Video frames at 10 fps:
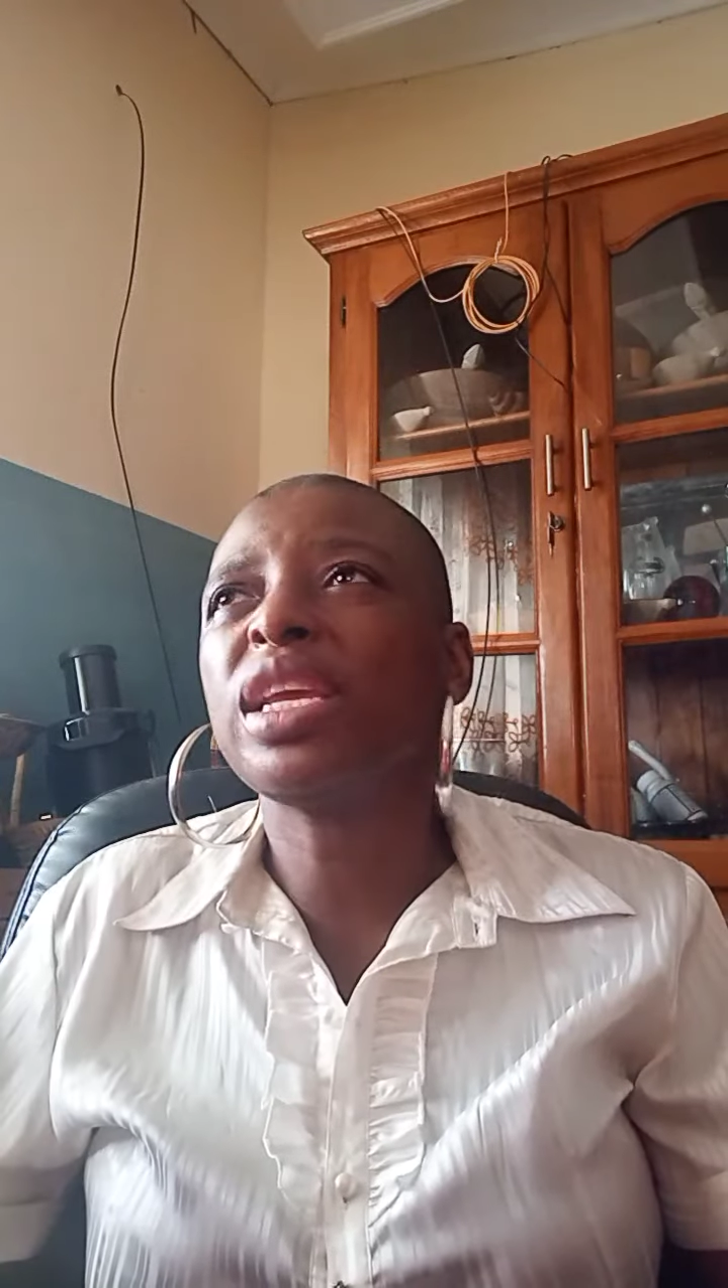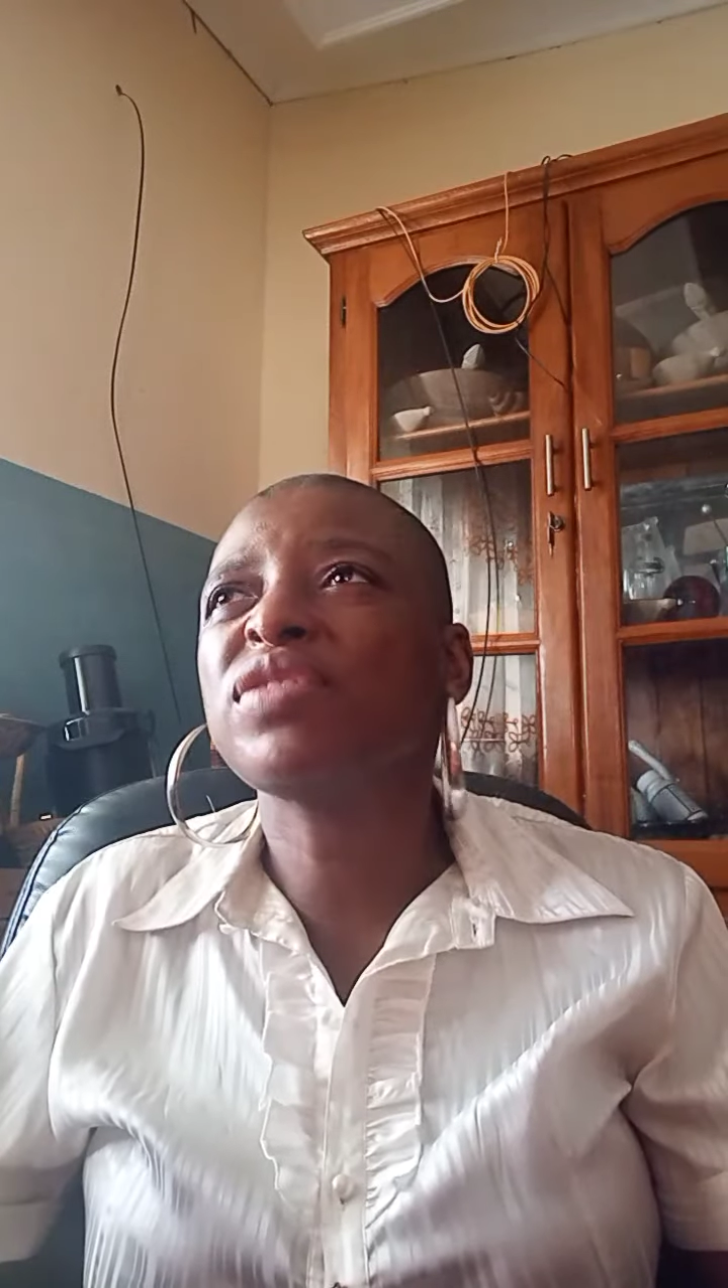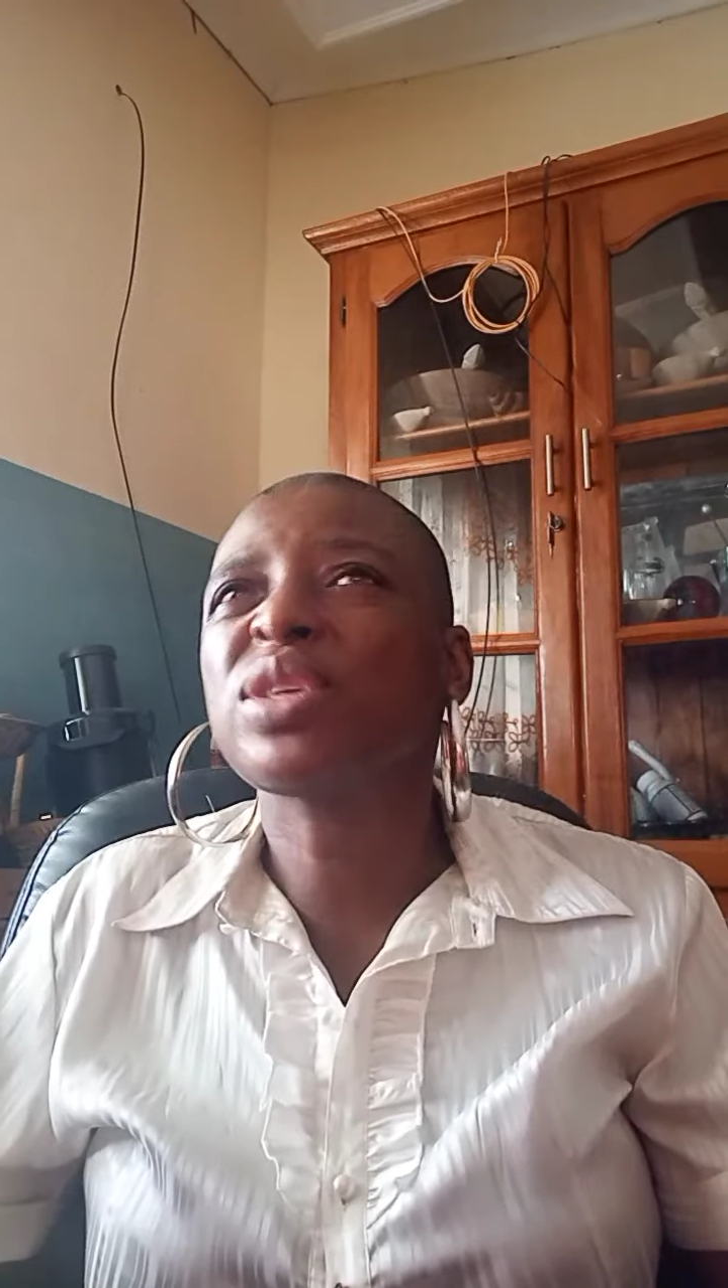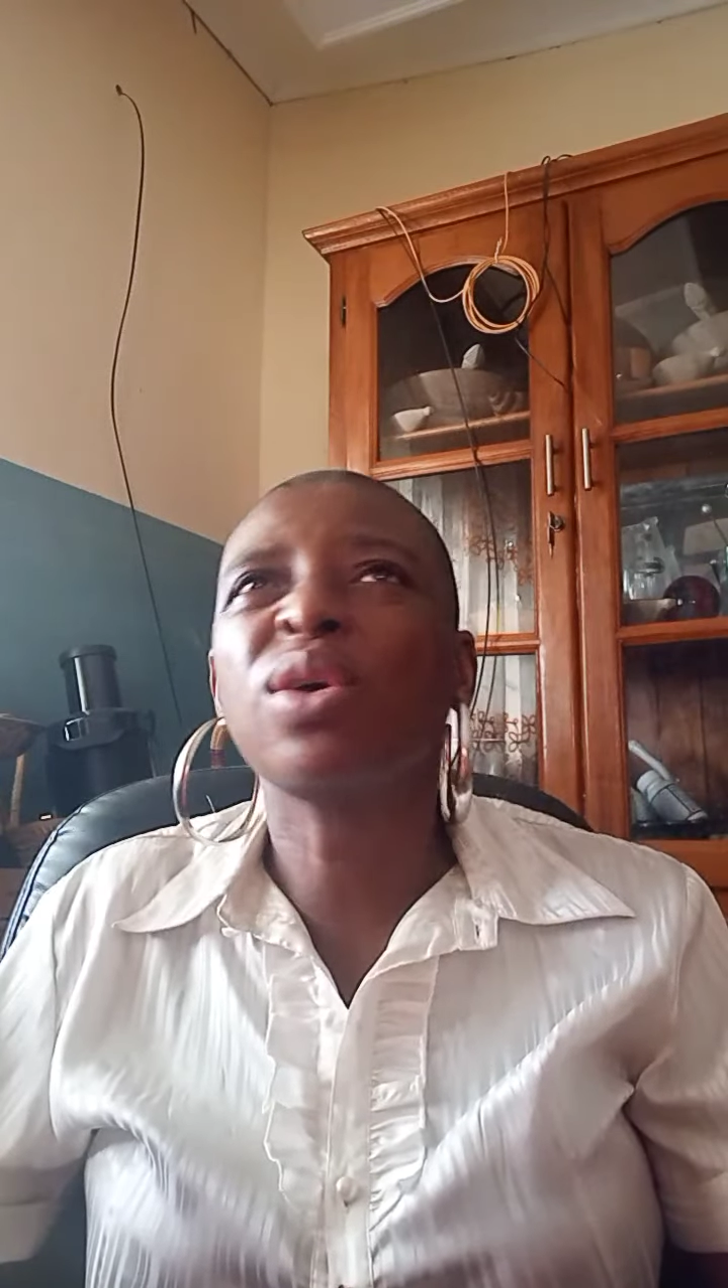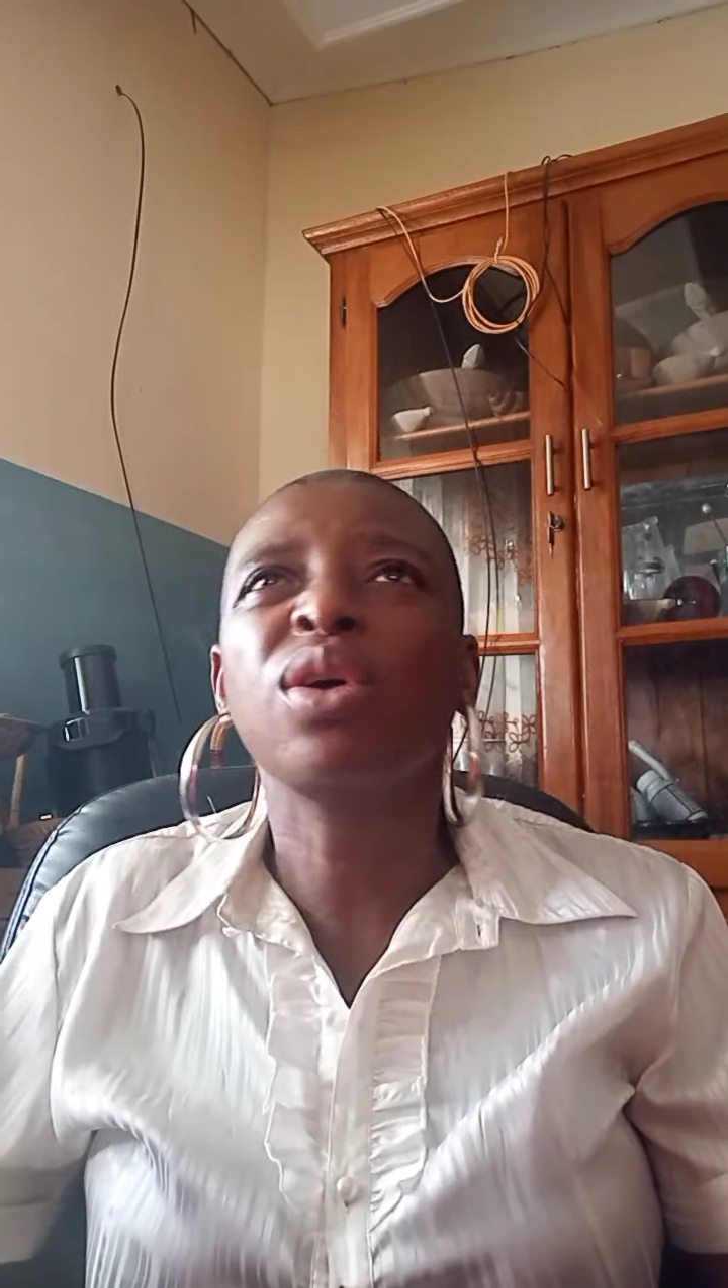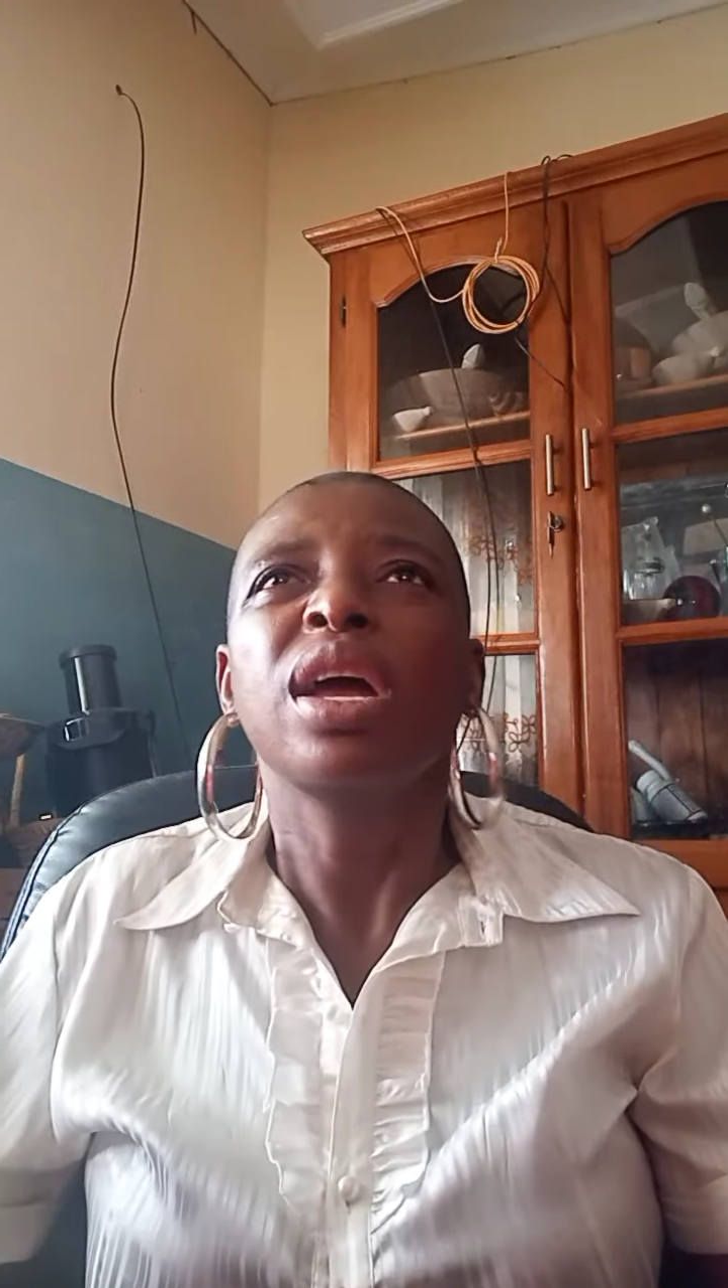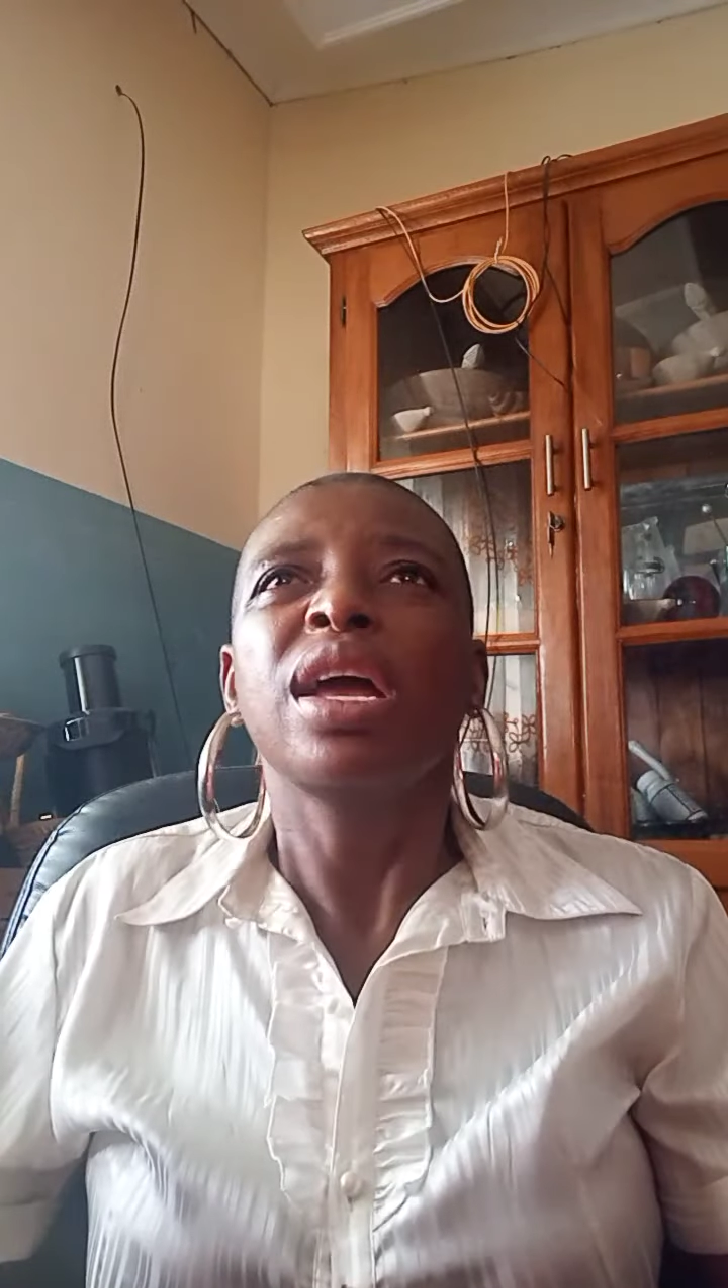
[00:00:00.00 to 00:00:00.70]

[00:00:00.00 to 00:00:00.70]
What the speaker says: So